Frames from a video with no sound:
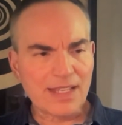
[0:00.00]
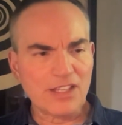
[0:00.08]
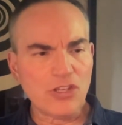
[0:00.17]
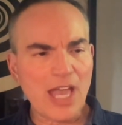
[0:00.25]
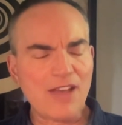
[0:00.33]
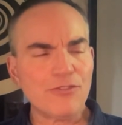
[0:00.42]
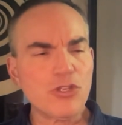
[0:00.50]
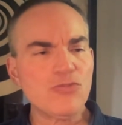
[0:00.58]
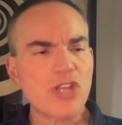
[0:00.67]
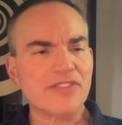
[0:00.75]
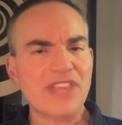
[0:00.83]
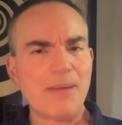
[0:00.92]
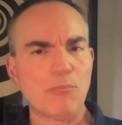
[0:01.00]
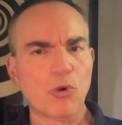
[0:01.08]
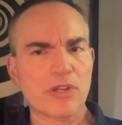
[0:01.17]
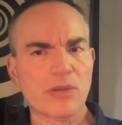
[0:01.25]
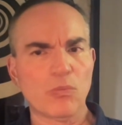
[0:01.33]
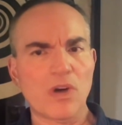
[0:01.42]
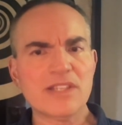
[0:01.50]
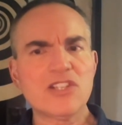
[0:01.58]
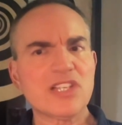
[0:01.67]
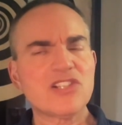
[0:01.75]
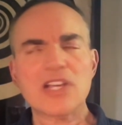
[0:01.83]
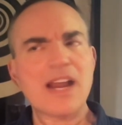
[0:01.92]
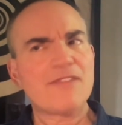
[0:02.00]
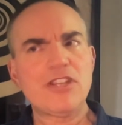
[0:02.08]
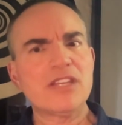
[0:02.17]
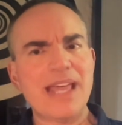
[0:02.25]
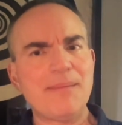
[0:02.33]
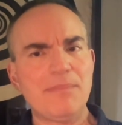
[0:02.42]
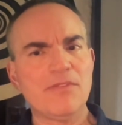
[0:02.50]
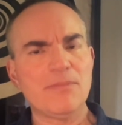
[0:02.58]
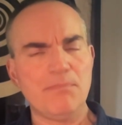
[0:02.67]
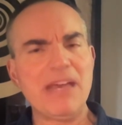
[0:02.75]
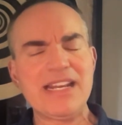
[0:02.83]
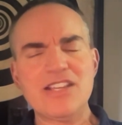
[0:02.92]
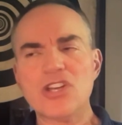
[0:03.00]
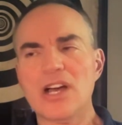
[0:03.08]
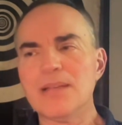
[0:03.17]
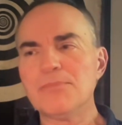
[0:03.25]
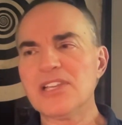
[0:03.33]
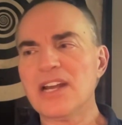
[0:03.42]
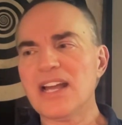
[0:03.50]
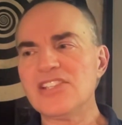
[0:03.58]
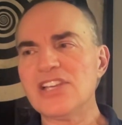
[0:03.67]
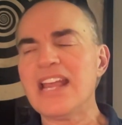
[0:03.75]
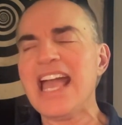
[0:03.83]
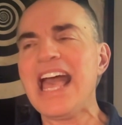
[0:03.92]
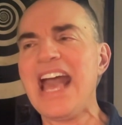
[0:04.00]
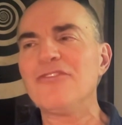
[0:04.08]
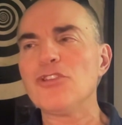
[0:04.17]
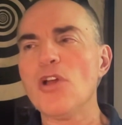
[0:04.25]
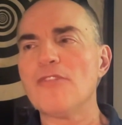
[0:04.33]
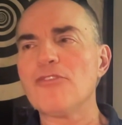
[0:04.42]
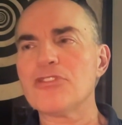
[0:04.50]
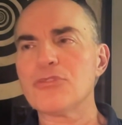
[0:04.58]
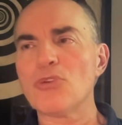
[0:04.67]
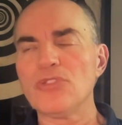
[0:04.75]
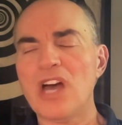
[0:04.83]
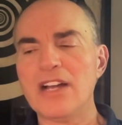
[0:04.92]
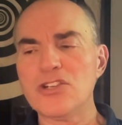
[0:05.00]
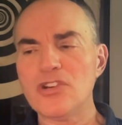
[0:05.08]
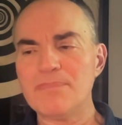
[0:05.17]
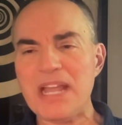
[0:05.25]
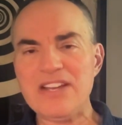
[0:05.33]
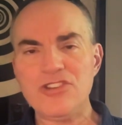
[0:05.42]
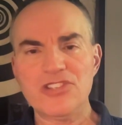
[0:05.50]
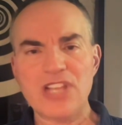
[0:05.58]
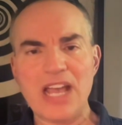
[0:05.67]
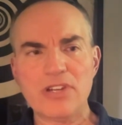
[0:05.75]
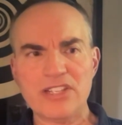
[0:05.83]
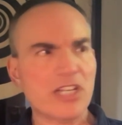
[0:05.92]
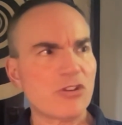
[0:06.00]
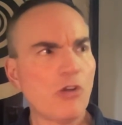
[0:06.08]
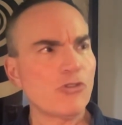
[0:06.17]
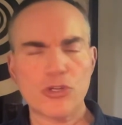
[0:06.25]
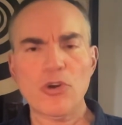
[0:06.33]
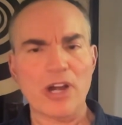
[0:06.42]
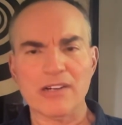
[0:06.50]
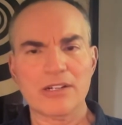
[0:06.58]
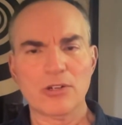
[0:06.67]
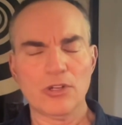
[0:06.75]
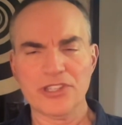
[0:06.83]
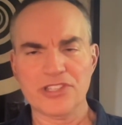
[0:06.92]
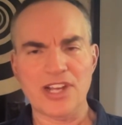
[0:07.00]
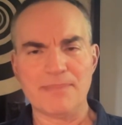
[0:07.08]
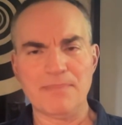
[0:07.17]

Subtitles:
have you done that more than once? He said, I've done that many times. And I said, have you ever thrown the 100 pages out? He said, oh, sure, all the time.